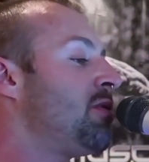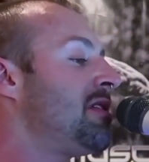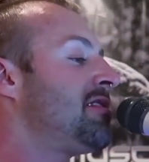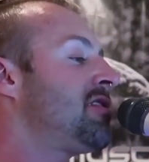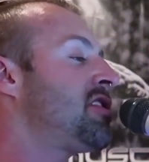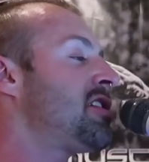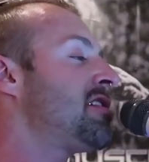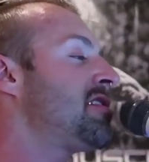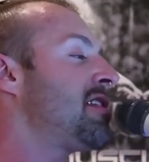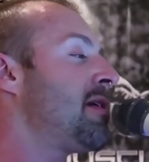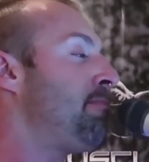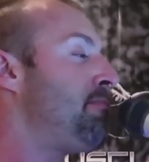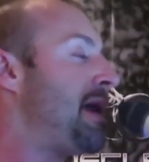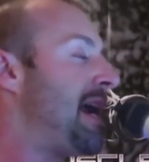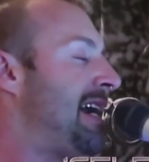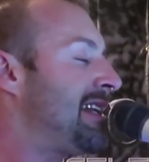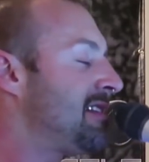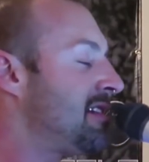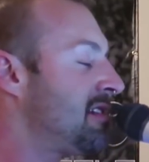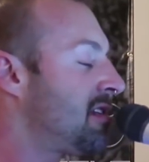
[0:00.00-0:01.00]
which is the
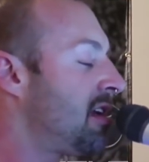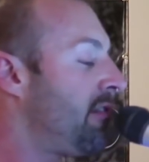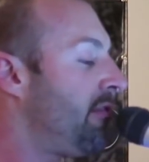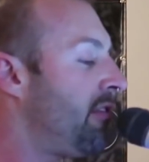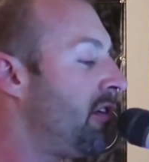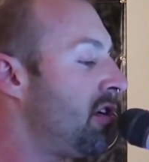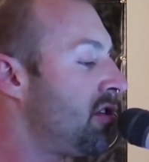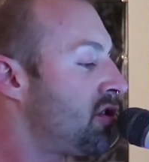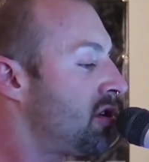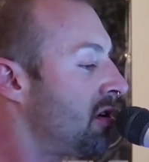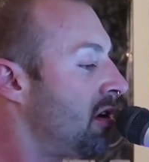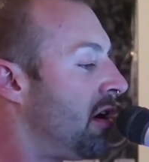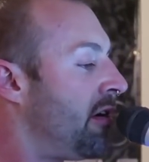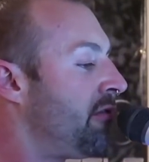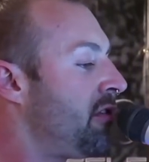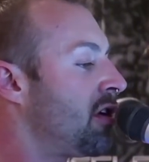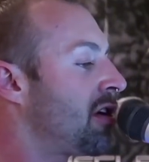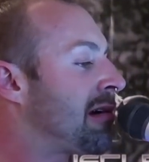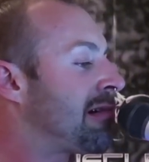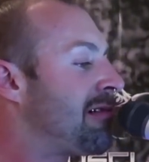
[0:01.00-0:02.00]
patented version
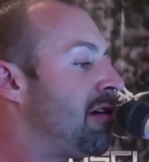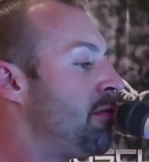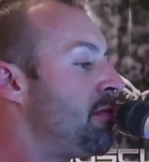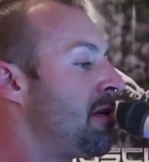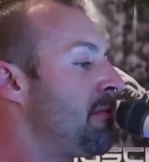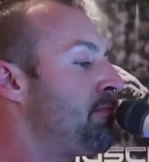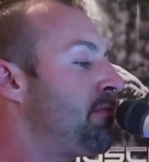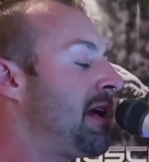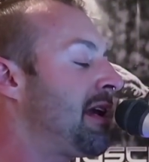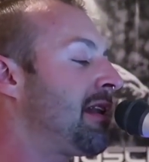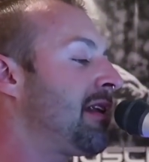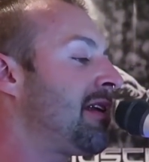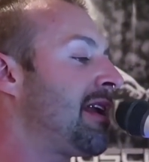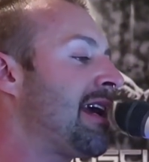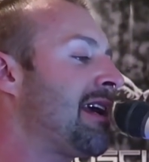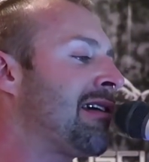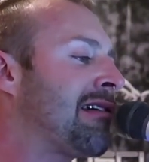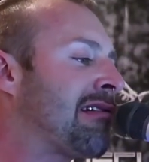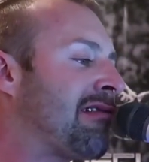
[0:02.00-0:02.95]
of your chromium picolinate,